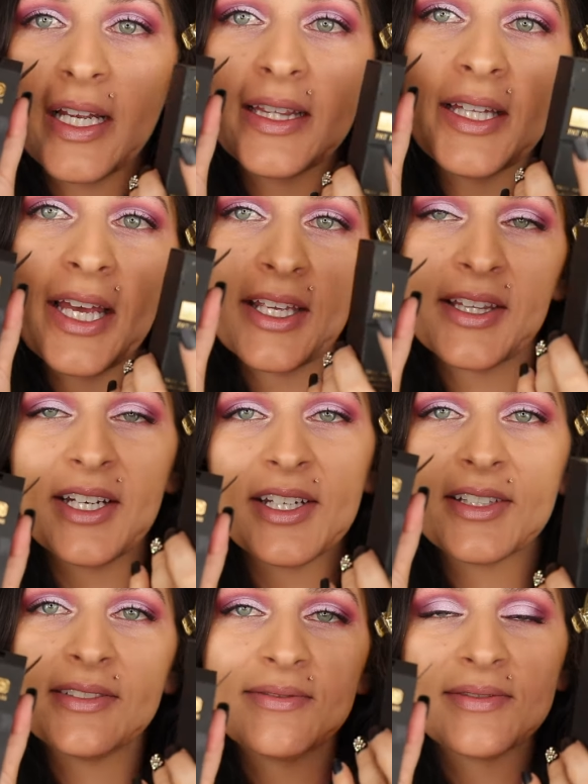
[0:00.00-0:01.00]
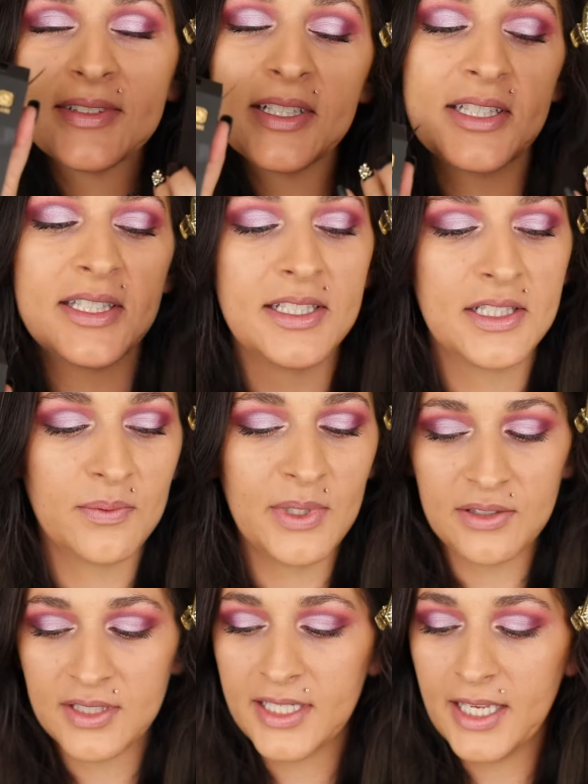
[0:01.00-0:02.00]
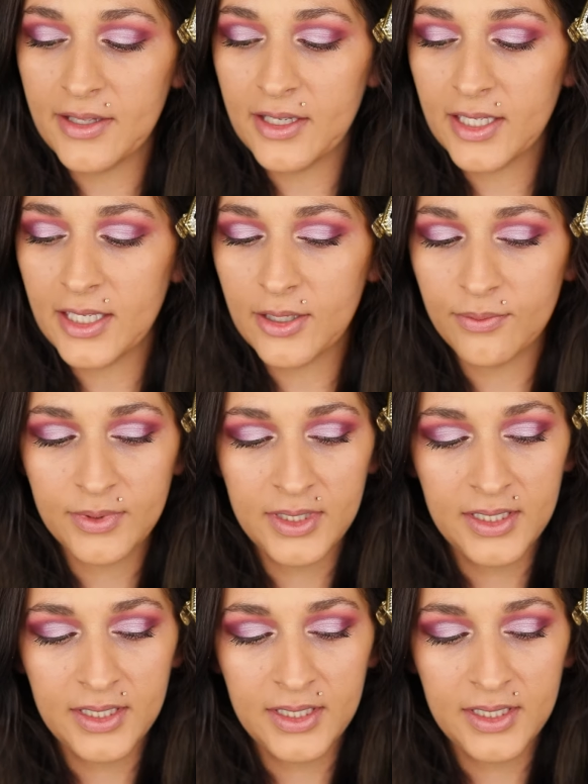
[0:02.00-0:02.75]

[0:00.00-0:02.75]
like that it sits well together, you know?